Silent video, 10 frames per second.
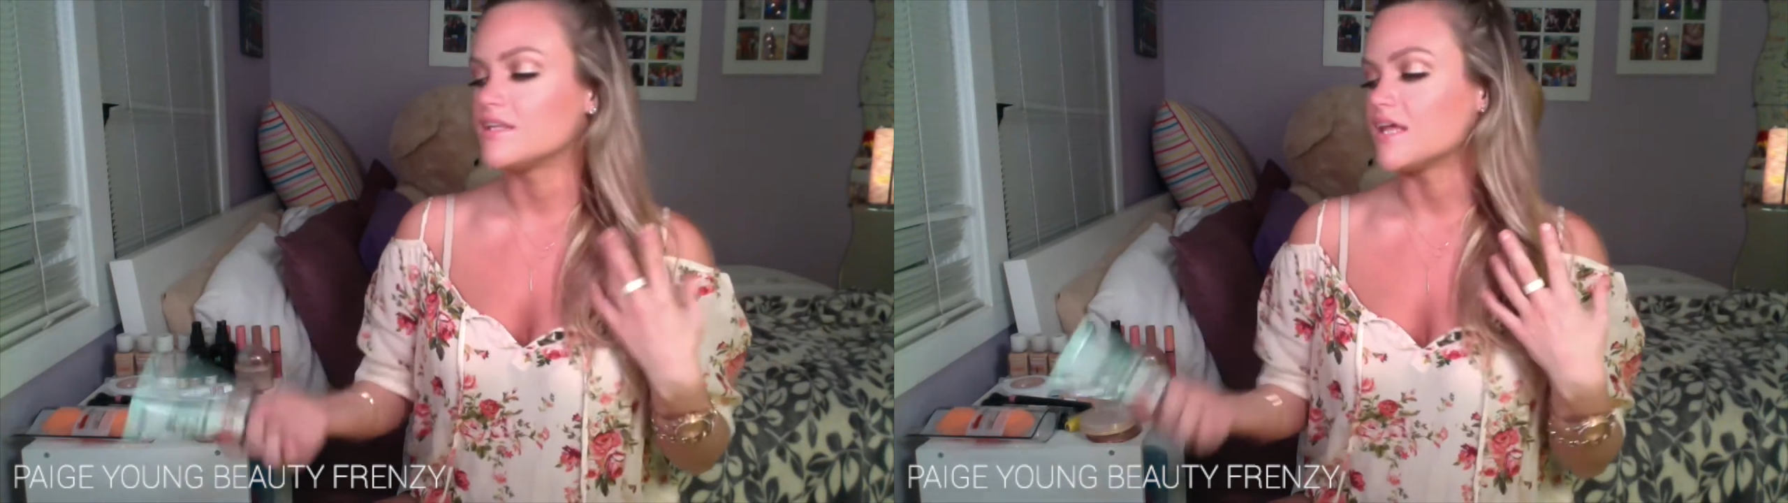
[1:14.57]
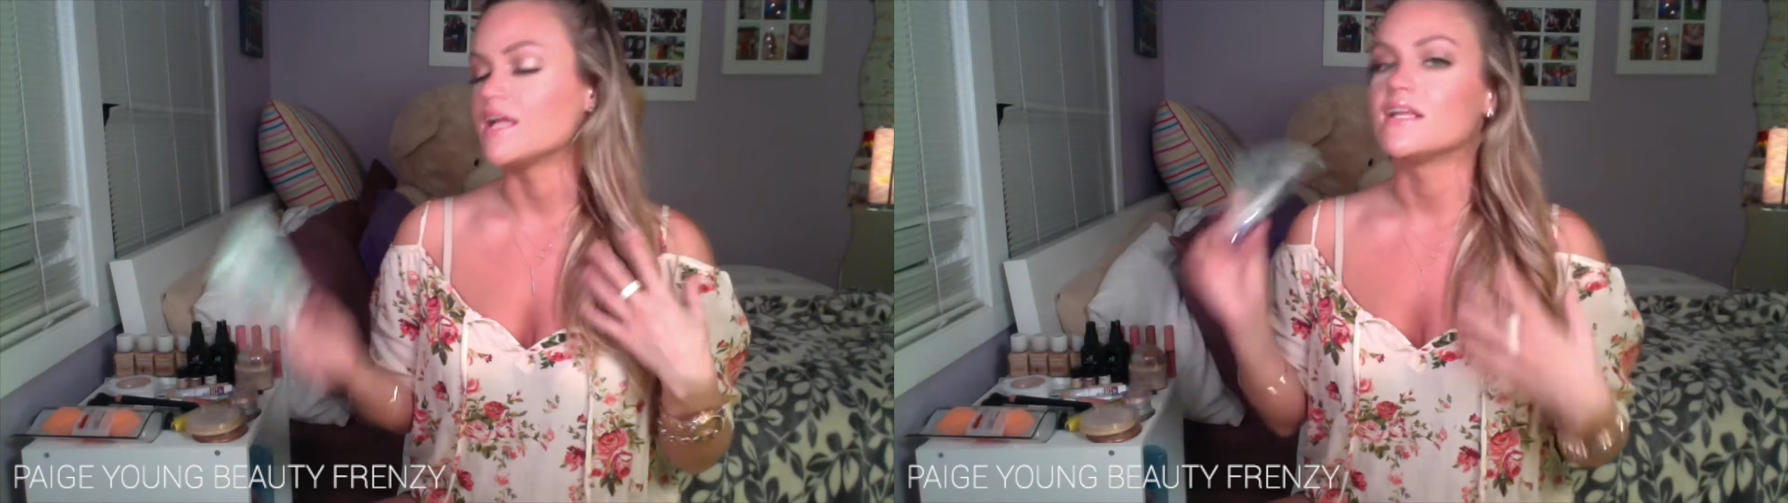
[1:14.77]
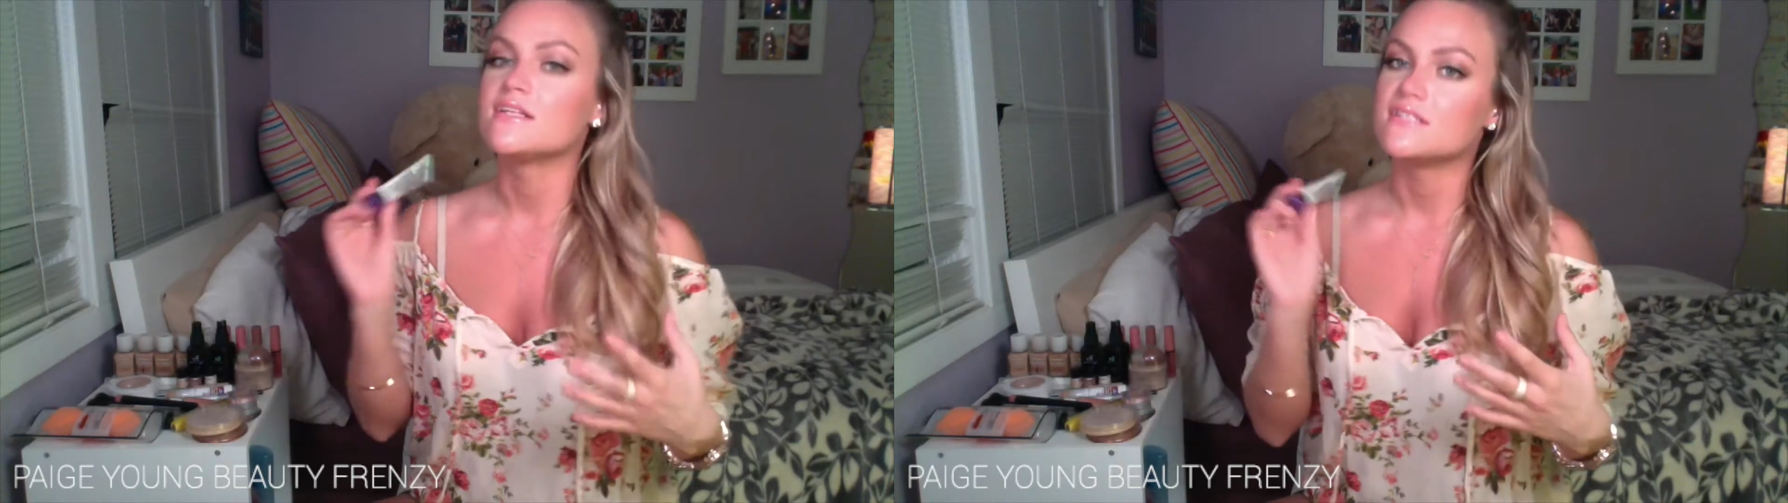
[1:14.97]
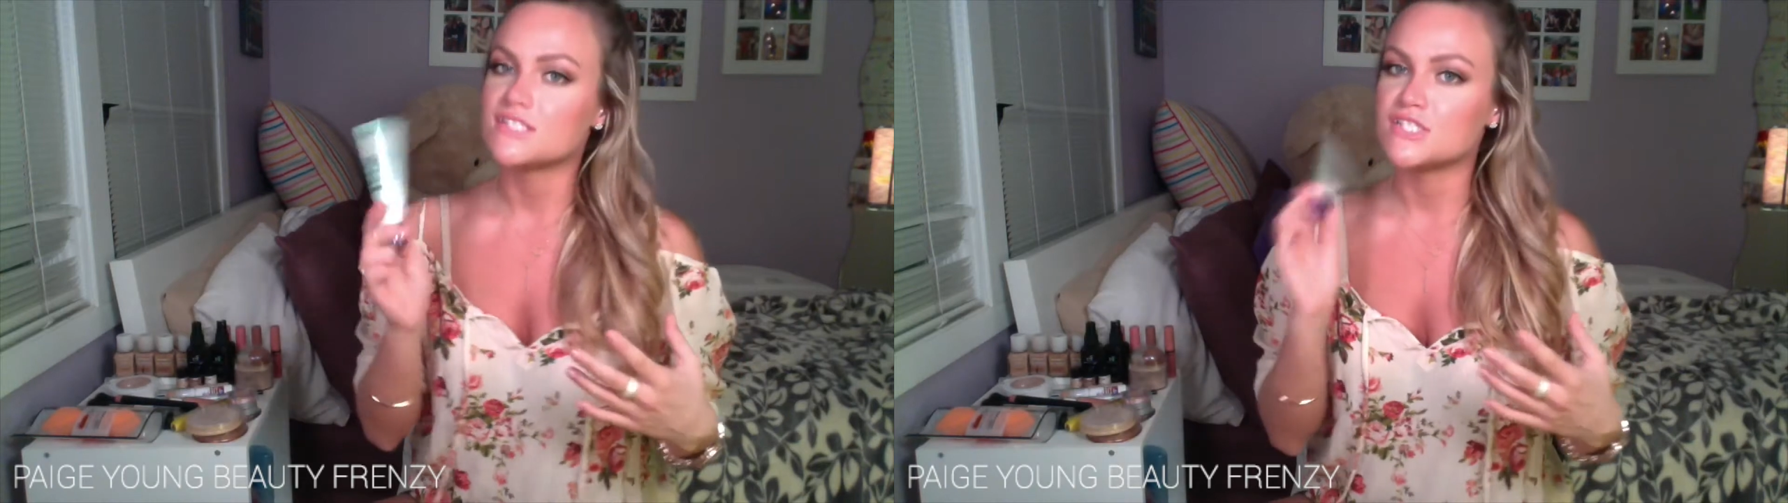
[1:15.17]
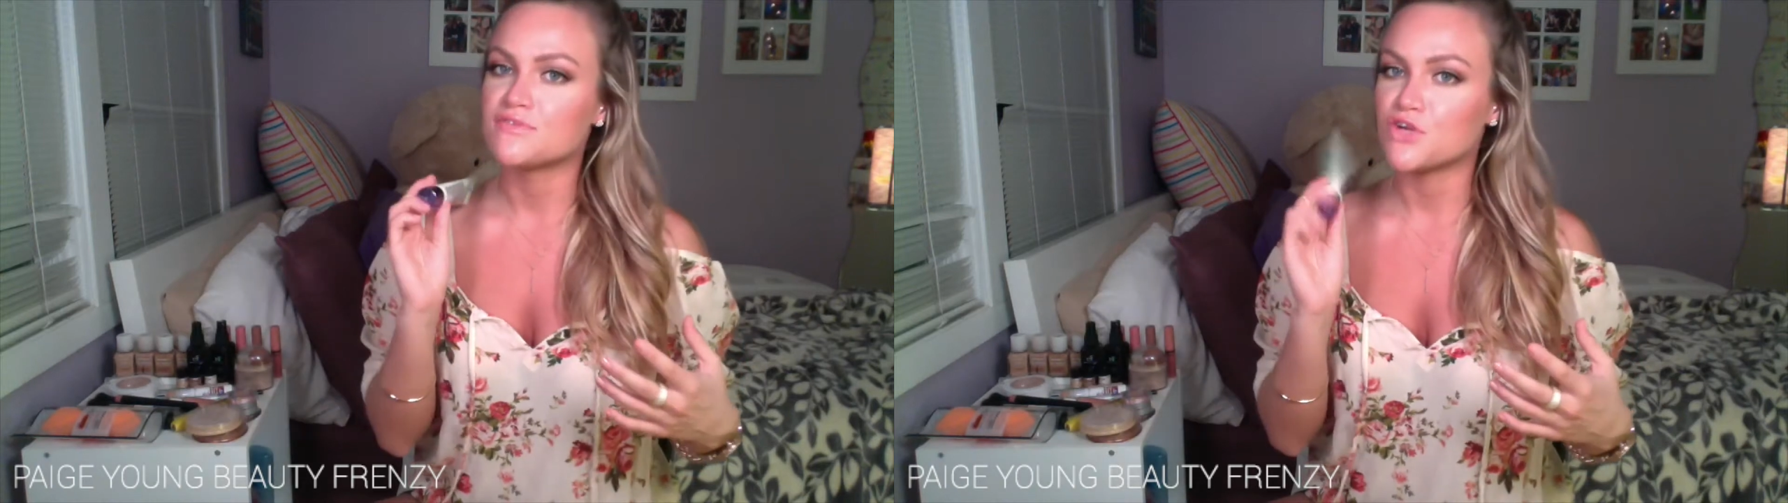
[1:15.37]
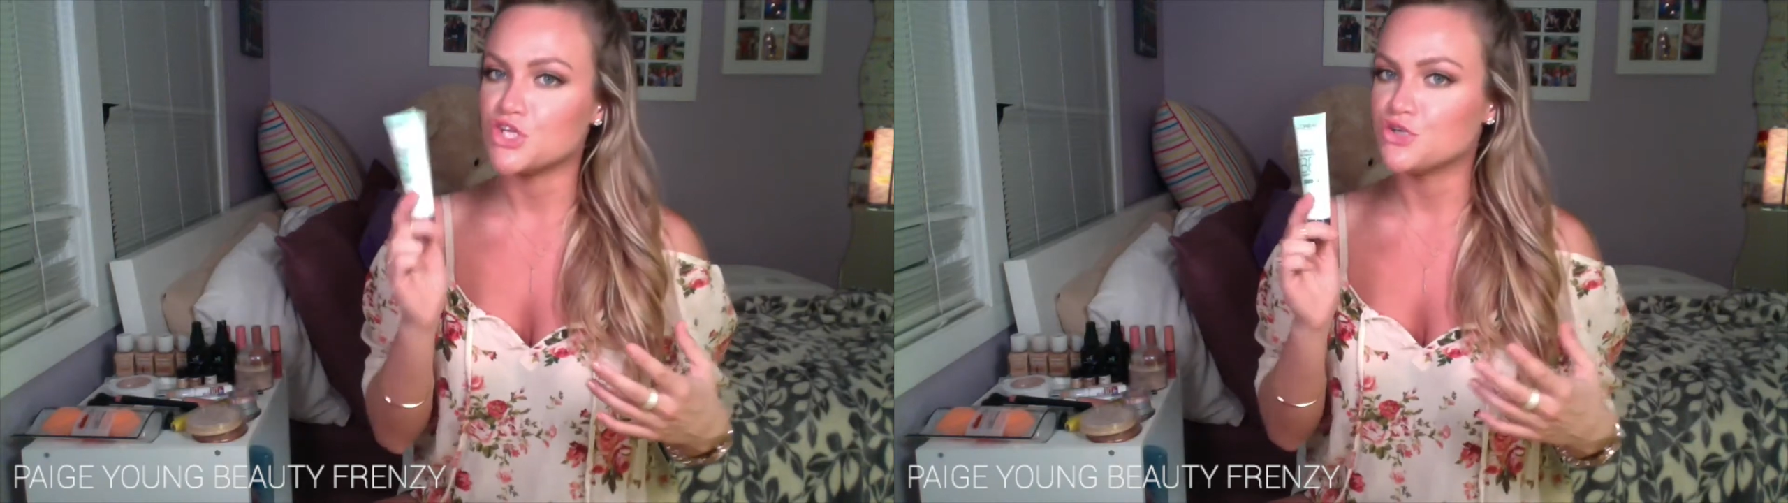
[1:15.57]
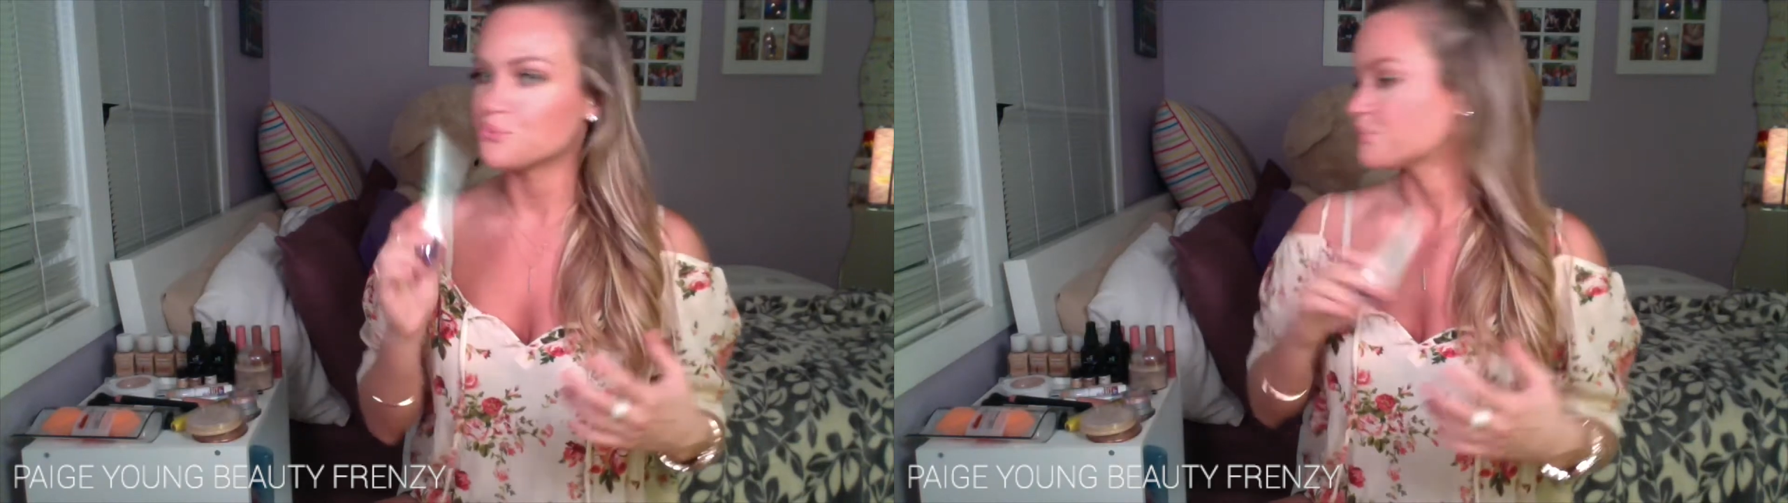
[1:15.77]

then this is for you.